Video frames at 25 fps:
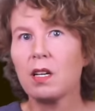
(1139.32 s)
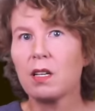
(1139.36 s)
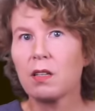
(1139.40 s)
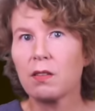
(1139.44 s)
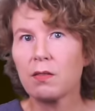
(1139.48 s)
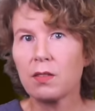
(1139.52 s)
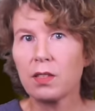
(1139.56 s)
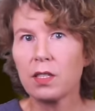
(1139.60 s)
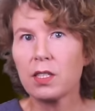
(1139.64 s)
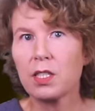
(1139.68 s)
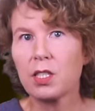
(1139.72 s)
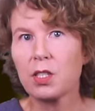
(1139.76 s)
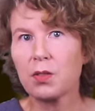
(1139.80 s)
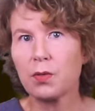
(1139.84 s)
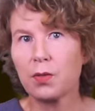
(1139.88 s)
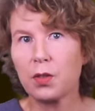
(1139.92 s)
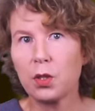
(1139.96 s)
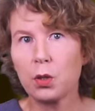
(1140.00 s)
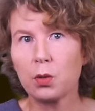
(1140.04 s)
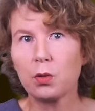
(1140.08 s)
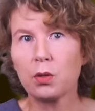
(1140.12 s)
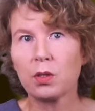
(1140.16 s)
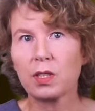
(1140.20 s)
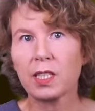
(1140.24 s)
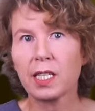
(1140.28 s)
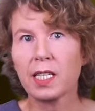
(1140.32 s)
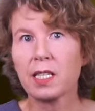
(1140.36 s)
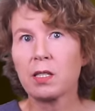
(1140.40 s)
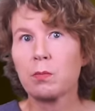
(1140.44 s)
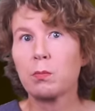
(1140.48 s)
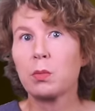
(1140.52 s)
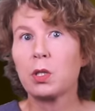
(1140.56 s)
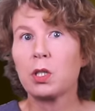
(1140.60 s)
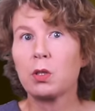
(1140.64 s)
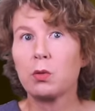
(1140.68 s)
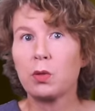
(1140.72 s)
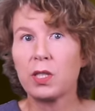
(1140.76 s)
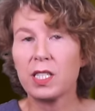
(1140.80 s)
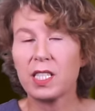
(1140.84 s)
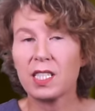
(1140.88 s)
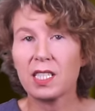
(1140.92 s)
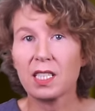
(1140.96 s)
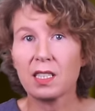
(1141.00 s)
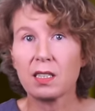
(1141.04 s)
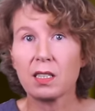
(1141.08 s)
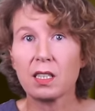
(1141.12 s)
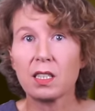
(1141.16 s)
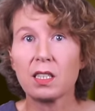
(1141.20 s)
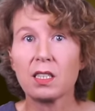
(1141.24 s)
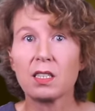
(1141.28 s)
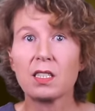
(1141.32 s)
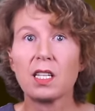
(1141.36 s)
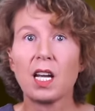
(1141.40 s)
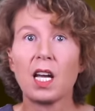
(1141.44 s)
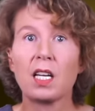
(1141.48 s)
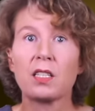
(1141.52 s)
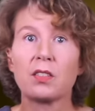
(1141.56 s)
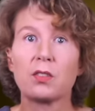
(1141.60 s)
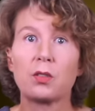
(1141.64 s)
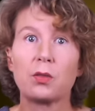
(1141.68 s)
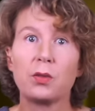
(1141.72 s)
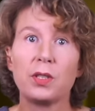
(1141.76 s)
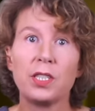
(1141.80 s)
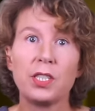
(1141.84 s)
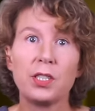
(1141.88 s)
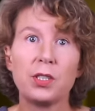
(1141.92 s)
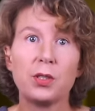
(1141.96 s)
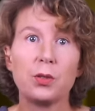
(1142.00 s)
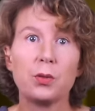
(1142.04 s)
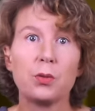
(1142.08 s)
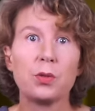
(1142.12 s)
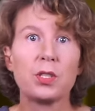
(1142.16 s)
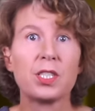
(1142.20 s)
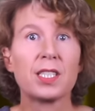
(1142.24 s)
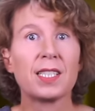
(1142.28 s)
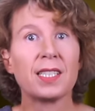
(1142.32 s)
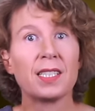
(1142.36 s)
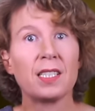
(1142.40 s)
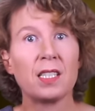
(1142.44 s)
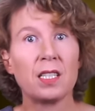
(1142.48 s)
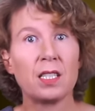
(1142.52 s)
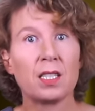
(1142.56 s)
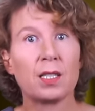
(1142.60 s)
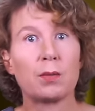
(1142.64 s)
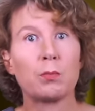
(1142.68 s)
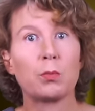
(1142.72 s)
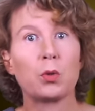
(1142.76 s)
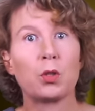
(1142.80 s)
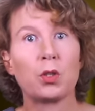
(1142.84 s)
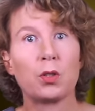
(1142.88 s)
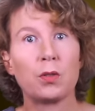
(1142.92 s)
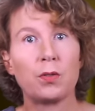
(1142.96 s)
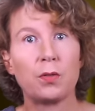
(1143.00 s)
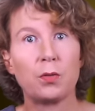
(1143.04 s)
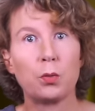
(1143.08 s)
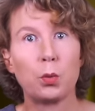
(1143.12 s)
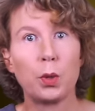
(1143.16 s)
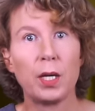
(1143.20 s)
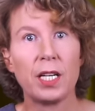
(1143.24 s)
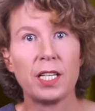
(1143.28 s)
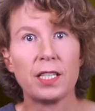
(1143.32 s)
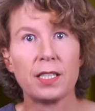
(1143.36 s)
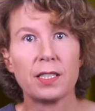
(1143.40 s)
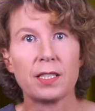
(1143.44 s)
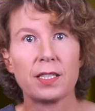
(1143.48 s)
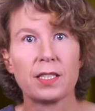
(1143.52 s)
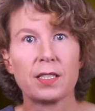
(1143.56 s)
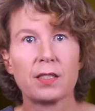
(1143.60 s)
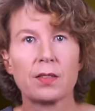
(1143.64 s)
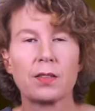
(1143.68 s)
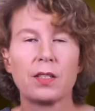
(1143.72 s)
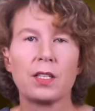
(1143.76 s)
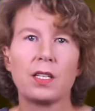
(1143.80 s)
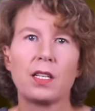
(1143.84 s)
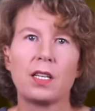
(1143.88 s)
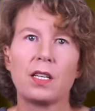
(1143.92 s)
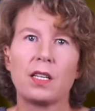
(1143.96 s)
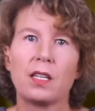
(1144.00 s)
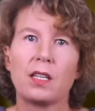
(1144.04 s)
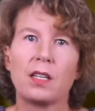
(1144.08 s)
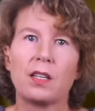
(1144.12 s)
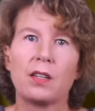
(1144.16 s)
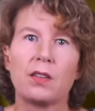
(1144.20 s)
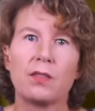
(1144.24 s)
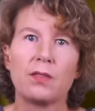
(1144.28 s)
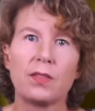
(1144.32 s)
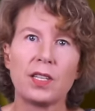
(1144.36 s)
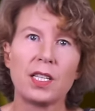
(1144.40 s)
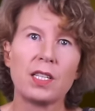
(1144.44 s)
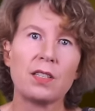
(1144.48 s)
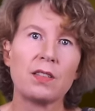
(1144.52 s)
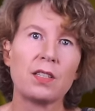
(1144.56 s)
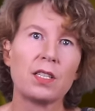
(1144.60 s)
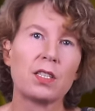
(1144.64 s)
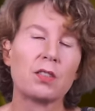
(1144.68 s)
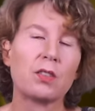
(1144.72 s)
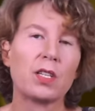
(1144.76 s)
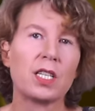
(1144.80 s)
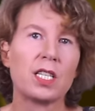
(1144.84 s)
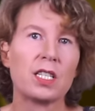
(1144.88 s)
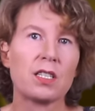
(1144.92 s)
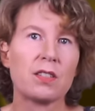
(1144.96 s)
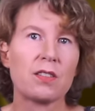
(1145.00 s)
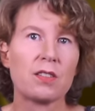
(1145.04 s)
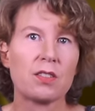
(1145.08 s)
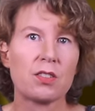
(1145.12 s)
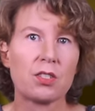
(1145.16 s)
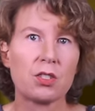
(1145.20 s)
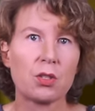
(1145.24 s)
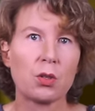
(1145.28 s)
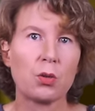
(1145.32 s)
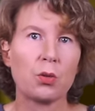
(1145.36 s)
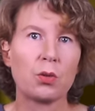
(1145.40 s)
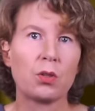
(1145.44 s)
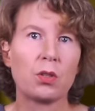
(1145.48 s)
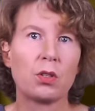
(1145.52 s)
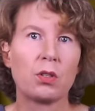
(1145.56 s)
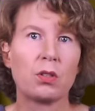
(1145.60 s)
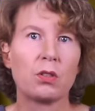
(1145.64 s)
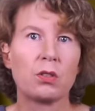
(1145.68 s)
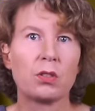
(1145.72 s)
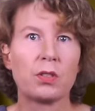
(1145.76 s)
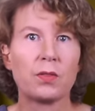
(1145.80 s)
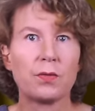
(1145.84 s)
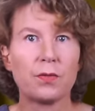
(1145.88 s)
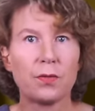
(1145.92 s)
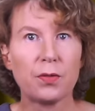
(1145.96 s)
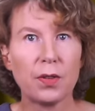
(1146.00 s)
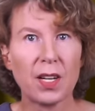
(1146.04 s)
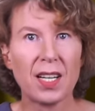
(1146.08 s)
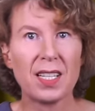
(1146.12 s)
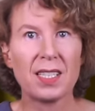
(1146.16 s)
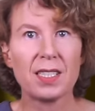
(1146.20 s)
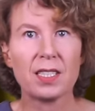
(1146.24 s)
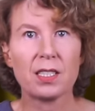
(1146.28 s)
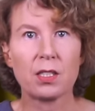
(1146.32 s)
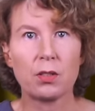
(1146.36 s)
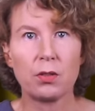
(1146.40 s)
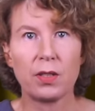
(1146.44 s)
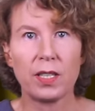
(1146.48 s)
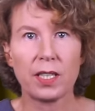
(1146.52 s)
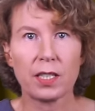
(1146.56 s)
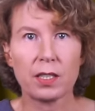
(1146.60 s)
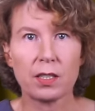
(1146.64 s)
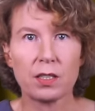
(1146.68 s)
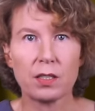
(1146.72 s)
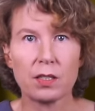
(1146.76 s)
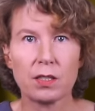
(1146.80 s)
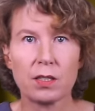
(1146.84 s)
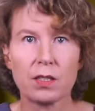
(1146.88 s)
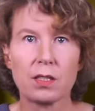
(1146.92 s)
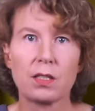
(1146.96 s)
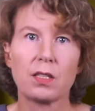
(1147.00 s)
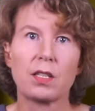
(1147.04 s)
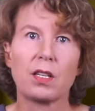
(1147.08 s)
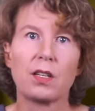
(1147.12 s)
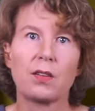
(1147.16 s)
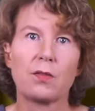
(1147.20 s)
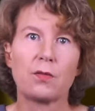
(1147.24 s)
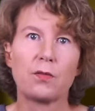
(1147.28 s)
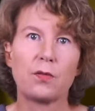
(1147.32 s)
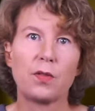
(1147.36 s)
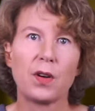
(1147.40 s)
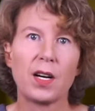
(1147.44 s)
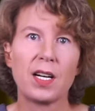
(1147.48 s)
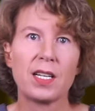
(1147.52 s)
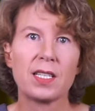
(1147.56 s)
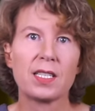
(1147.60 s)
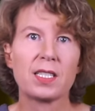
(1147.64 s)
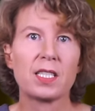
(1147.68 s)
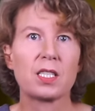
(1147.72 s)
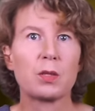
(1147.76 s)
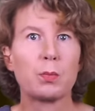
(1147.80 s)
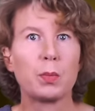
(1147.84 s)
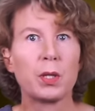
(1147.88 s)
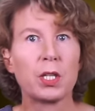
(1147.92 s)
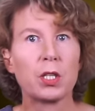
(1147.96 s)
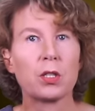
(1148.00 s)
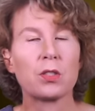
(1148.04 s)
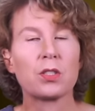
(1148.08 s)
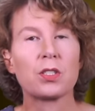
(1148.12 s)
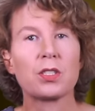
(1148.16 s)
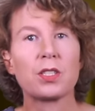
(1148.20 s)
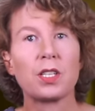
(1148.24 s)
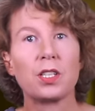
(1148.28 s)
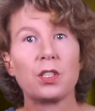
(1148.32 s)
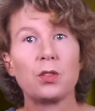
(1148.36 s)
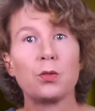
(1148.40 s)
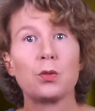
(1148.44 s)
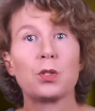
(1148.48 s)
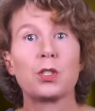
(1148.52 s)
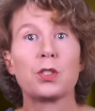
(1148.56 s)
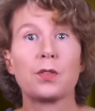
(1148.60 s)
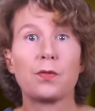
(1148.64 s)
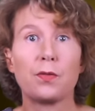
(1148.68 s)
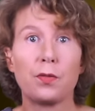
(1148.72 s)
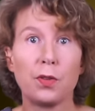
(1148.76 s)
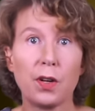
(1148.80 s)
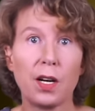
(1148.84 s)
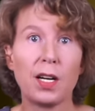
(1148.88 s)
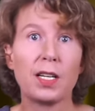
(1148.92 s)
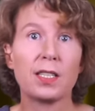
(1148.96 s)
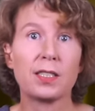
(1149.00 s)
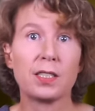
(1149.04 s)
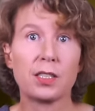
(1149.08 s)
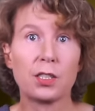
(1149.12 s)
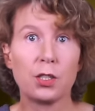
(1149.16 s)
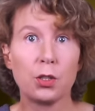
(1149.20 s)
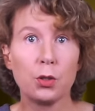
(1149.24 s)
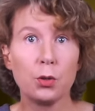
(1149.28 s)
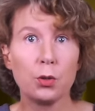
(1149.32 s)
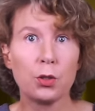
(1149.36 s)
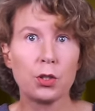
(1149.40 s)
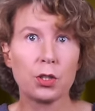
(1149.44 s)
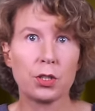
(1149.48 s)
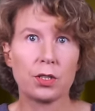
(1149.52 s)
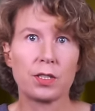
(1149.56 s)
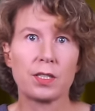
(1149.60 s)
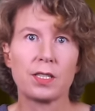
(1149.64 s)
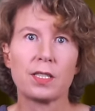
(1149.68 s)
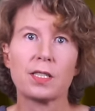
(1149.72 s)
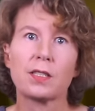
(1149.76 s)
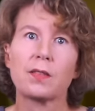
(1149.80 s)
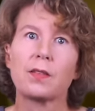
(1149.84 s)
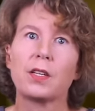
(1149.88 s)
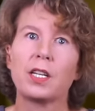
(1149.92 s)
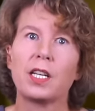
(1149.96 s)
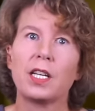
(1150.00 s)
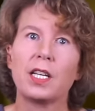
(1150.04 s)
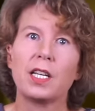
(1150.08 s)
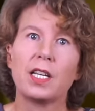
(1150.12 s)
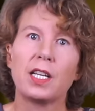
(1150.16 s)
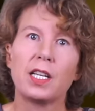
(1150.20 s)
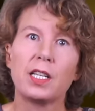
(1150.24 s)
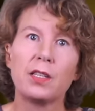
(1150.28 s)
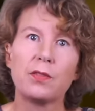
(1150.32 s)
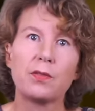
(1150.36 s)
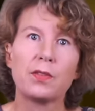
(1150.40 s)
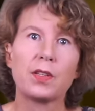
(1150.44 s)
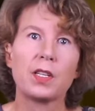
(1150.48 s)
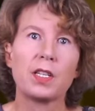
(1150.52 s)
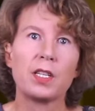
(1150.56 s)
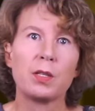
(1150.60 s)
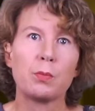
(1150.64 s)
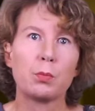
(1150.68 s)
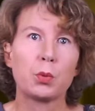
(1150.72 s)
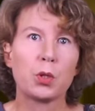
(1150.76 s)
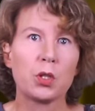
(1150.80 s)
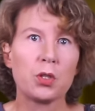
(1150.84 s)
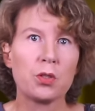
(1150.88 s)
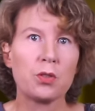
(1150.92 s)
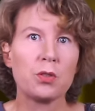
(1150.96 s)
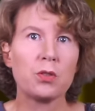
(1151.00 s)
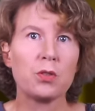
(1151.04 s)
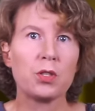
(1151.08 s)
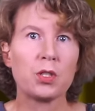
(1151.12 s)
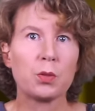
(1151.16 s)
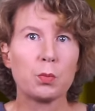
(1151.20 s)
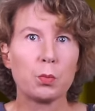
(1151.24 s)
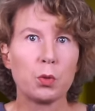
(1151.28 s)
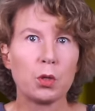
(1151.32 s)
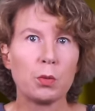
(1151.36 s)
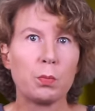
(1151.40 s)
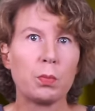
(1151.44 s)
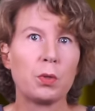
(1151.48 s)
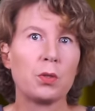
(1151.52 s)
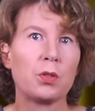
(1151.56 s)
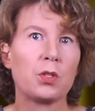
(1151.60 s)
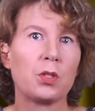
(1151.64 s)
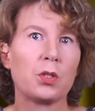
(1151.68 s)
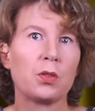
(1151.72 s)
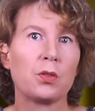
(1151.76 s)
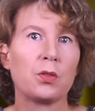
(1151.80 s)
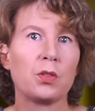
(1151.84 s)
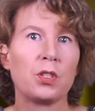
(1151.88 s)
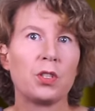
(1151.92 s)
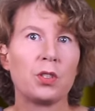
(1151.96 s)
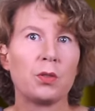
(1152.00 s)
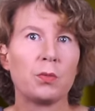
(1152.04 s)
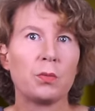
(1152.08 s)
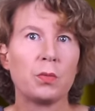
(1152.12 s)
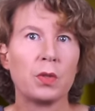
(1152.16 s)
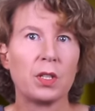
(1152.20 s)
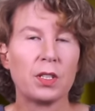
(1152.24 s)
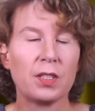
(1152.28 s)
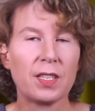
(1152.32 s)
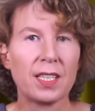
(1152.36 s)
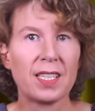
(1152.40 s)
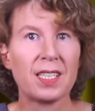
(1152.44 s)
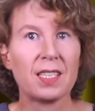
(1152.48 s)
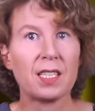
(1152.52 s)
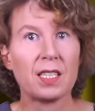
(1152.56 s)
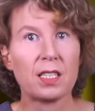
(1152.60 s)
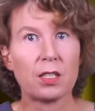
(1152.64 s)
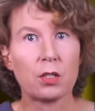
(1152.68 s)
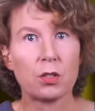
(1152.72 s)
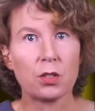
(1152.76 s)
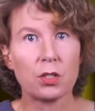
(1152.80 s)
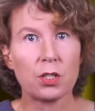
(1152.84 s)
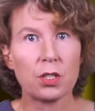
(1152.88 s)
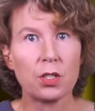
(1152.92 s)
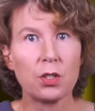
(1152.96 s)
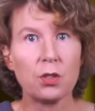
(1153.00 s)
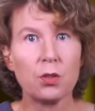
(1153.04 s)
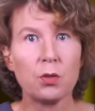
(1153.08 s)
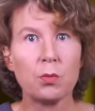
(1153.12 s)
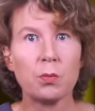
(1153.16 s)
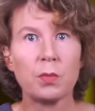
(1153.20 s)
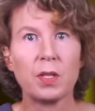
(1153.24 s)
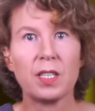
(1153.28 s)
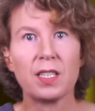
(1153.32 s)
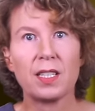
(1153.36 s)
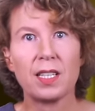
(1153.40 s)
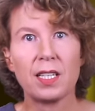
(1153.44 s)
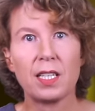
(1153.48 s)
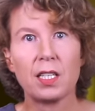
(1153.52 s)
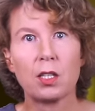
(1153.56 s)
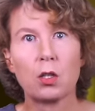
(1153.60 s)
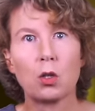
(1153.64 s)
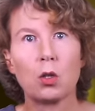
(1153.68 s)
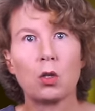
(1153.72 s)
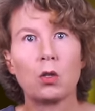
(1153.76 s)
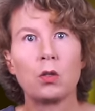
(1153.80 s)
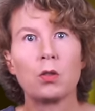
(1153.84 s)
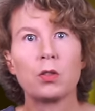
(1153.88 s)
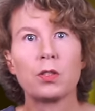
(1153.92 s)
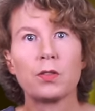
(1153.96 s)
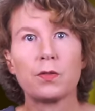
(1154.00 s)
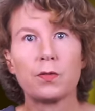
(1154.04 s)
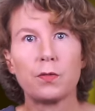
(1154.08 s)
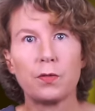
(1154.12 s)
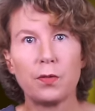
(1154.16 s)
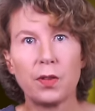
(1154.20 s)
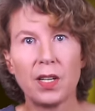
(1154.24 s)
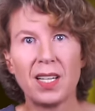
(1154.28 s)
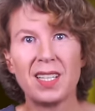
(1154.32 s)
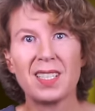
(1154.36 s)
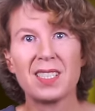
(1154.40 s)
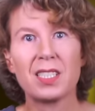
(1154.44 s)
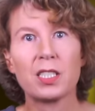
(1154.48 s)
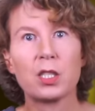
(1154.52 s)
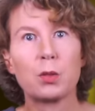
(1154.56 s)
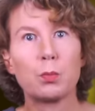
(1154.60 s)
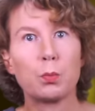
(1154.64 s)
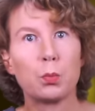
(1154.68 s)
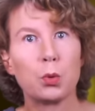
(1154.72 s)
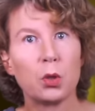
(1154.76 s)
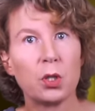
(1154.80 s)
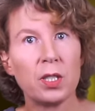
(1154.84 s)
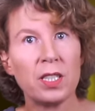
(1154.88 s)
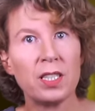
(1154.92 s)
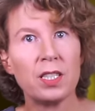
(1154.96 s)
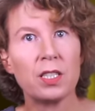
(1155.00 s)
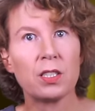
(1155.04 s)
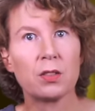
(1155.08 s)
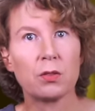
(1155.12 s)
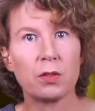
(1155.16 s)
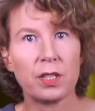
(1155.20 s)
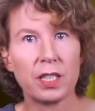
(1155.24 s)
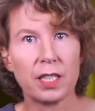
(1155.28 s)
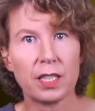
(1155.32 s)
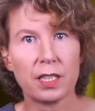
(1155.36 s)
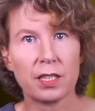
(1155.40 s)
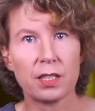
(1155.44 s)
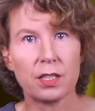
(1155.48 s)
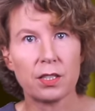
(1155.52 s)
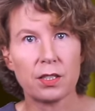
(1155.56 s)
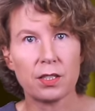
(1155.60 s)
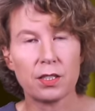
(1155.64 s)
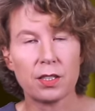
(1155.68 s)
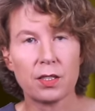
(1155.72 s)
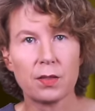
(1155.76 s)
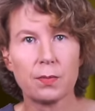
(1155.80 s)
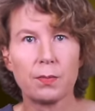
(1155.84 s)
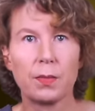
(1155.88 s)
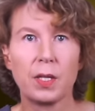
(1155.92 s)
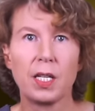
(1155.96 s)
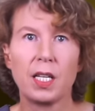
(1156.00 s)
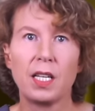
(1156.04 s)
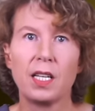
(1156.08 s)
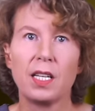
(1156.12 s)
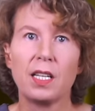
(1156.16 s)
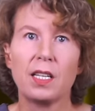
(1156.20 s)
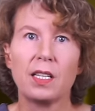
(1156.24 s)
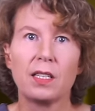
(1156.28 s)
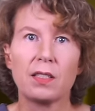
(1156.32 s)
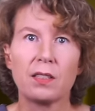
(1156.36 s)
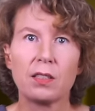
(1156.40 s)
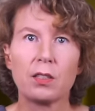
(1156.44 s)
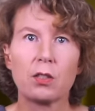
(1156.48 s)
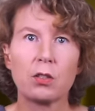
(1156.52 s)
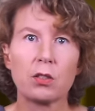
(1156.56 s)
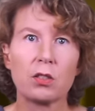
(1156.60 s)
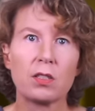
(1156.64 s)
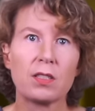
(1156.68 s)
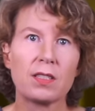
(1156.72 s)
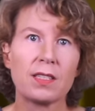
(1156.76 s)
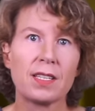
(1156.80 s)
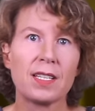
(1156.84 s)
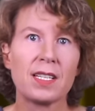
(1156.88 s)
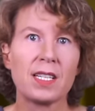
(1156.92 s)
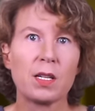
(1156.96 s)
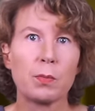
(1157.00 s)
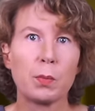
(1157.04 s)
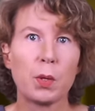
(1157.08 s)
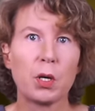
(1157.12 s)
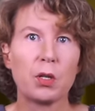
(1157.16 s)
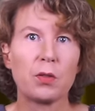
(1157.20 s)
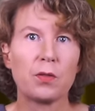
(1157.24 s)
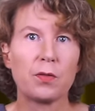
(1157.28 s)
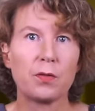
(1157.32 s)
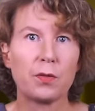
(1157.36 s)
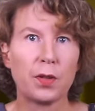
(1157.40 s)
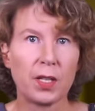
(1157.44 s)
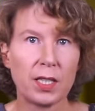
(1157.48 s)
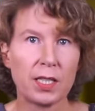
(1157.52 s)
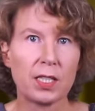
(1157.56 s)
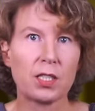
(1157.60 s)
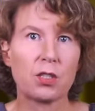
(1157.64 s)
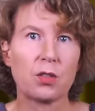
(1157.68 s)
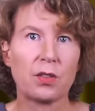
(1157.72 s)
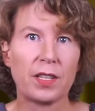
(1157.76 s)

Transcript: This fuel can be recycled and reused in a number of ways. Then there are the so-called fast reactors, fast because they use fast neutrons. If they produce more plutonium than they consume, they are called fast breeder reactors. The good thing about fast